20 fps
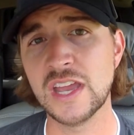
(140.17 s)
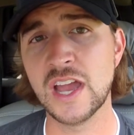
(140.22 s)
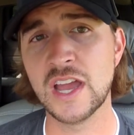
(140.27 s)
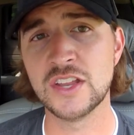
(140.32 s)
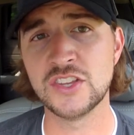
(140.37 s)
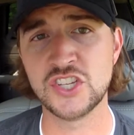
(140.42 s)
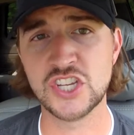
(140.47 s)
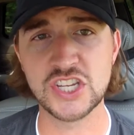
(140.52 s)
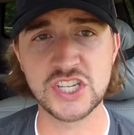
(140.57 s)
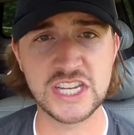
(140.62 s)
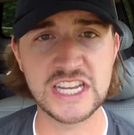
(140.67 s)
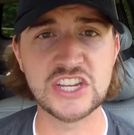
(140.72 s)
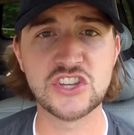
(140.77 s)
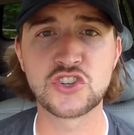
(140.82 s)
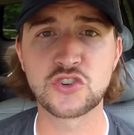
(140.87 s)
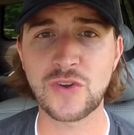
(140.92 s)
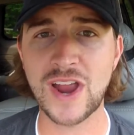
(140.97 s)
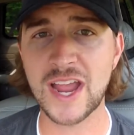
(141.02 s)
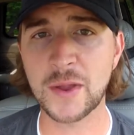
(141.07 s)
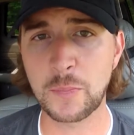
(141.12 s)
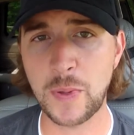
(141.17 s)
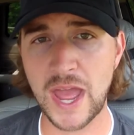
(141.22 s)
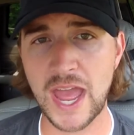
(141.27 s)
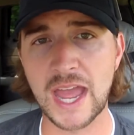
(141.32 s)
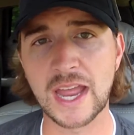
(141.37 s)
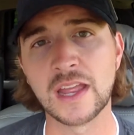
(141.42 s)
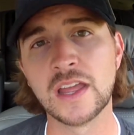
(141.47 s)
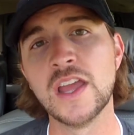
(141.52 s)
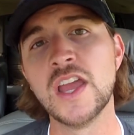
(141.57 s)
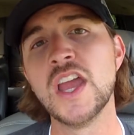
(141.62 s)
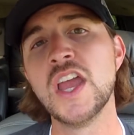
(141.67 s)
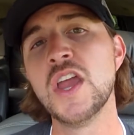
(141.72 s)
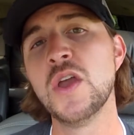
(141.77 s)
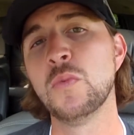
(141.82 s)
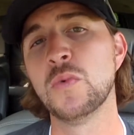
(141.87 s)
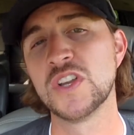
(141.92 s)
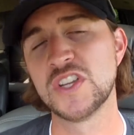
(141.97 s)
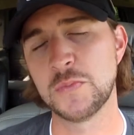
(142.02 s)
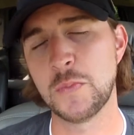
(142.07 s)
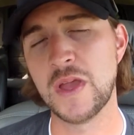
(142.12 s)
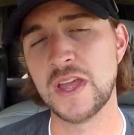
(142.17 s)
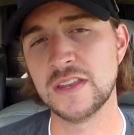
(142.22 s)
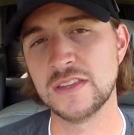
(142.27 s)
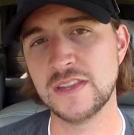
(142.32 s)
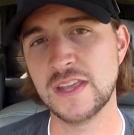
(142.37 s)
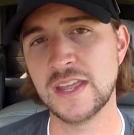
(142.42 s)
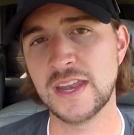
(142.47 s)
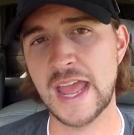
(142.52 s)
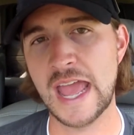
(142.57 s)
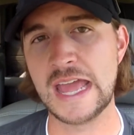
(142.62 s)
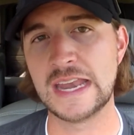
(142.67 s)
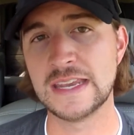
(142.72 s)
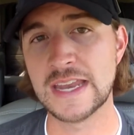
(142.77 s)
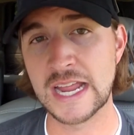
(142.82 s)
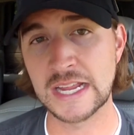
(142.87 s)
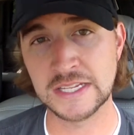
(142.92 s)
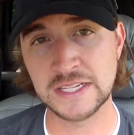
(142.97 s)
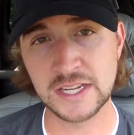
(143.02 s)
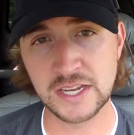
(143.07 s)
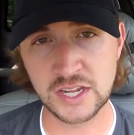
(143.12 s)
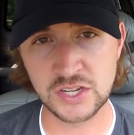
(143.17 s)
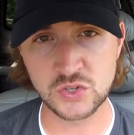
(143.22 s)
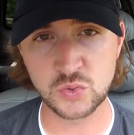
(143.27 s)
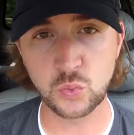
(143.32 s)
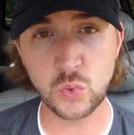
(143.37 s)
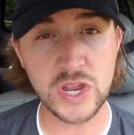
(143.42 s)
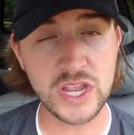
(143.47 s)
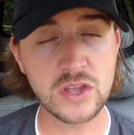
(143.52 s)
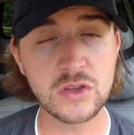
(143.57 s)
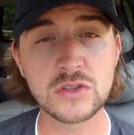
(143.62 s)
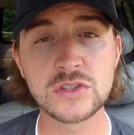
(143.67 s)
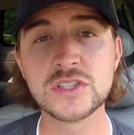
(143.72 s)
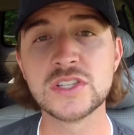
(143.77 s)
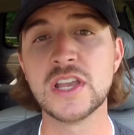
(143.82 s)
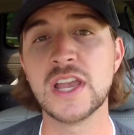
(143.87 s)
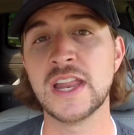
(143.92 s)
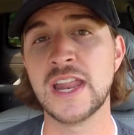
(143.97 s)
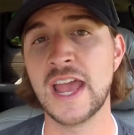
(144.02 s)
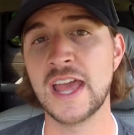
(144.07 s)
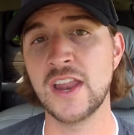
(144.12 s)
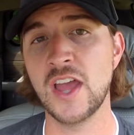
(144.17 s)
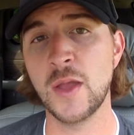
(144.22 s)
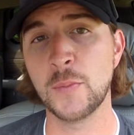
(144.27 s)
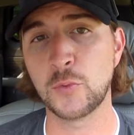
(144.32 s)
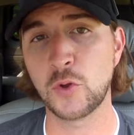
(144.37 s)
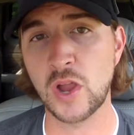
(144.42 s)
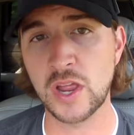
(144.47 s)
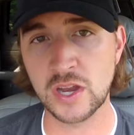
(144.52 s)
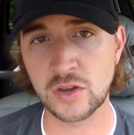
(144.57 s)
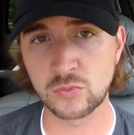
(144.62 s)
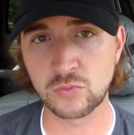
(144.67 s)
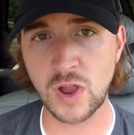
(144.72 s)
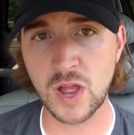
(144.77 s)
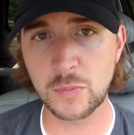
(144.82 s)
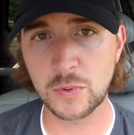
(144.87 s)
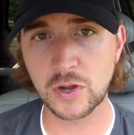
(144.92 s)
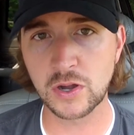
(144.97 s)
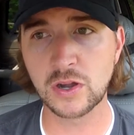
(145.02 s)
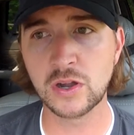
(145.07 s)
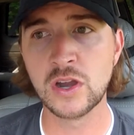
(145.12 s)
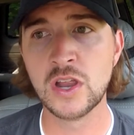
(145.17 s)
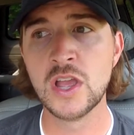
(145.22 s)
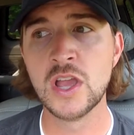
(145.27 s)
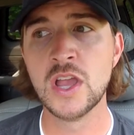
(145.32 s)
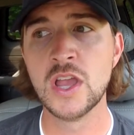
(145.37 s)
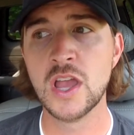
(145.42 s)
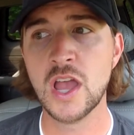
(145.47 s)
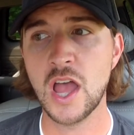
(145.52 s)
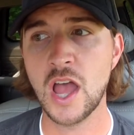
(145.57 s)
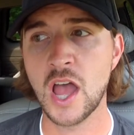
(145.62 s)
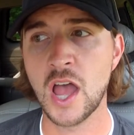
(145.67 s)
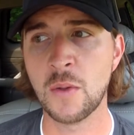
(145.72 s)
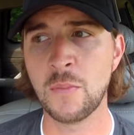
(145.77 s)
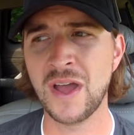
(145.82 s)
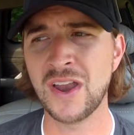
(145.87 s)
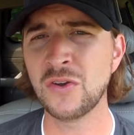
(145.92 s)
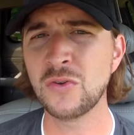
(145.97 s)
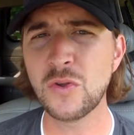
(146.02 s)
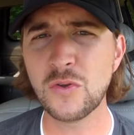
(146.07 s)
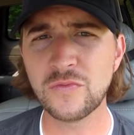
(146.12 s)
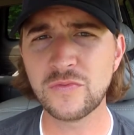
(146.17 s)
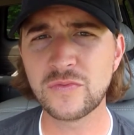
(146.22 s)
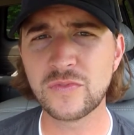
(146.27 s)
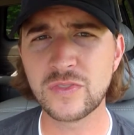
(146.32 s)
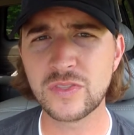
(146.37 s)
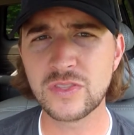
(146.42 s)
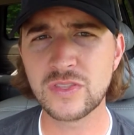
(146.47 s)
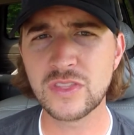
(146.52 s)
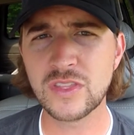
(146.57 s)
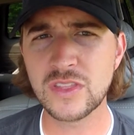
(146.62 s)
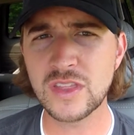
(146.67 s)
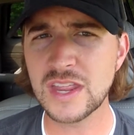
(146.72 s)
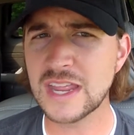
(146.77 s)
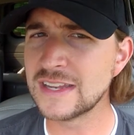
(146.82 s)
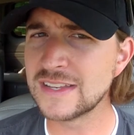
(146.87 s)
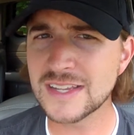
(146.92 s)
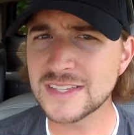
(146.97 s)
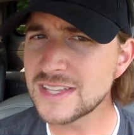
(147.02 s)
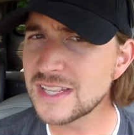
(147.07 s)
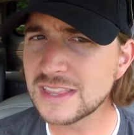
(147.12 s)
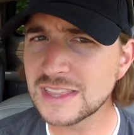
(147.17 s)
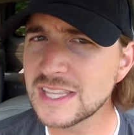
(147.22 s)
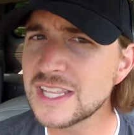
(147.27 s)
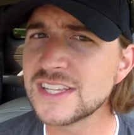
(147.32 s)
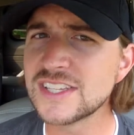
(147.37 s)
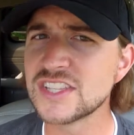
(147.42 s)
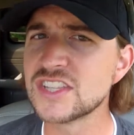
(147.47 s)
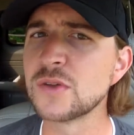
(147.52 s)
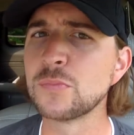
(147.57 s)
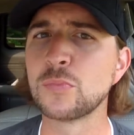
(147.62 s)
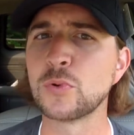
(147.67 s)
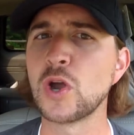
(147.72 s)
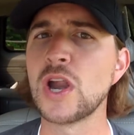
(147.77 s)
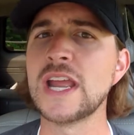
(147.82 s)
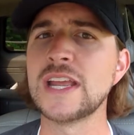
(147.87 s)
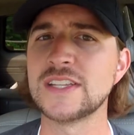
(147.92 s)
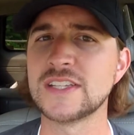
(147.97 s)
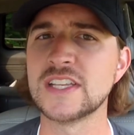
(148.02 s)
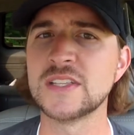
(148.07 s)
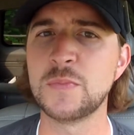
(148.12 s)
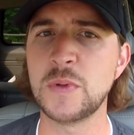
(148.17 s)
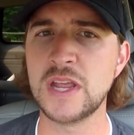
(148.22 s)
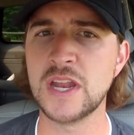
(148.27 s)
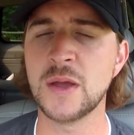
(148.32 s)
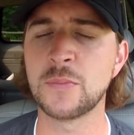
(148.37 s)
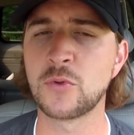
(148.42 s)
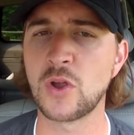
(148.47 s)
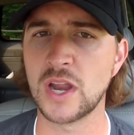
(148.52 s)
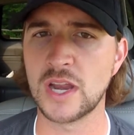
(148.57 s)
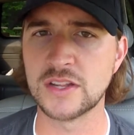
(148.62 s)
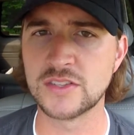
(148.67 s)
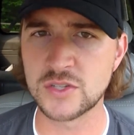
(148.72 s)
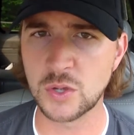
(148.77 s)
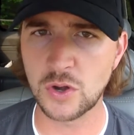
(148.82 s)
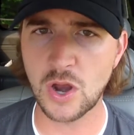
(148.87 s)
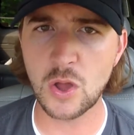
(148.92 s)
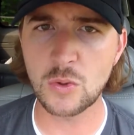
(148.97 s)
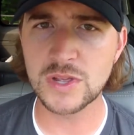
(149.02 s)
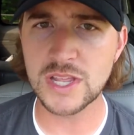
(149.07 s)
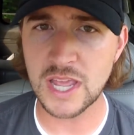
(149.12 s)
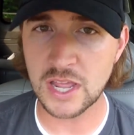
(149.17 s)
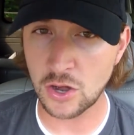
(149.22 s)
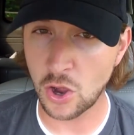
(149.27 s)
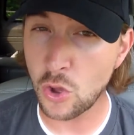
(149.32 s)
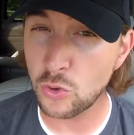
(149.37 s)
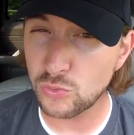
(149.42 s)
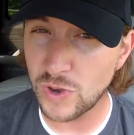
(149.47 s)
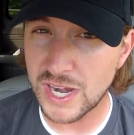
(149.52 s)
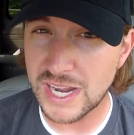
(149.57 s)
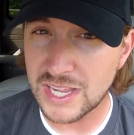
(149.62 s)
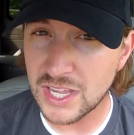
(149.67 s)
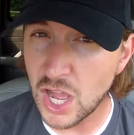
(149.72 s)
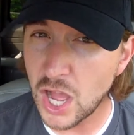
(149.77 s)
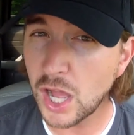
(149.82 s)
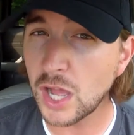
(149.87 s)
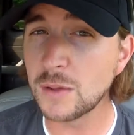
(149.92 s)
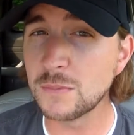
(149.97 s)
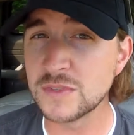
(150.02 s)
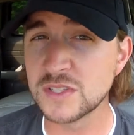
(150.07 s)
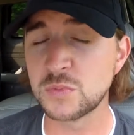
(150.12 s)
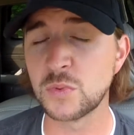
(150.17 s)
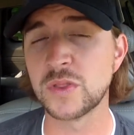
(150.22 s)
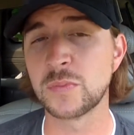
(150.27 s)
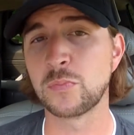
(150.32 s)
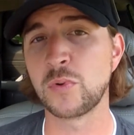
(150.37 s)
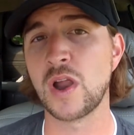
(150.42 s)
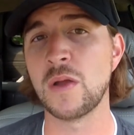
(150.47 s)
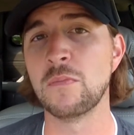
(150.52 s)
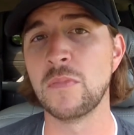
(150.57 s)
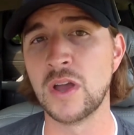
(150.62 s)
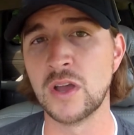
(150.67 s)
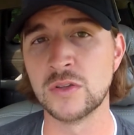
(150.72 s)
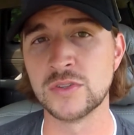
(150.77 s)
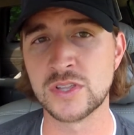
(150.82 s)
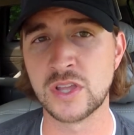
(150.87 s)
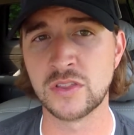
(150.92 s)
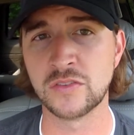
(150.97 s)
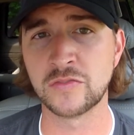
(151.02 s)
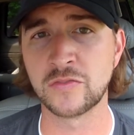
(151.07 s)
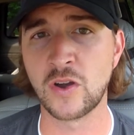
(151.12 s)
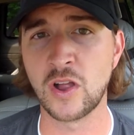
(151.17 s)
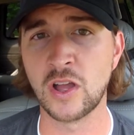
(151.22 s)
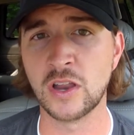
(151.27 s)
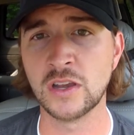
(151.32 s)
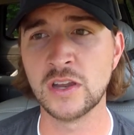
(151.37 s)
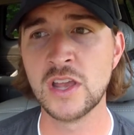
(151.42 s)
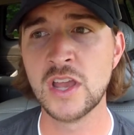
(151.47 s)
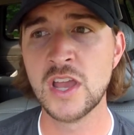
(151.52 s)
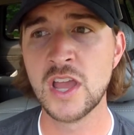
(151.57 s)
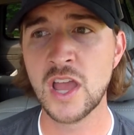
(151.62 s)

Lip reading: GT Track Pack, which meant it had 19-inch wheels. It had upgraded rubber. I don't know if... It doesn't list the brakes as being upgraded, so it already comes with Brembos on the front,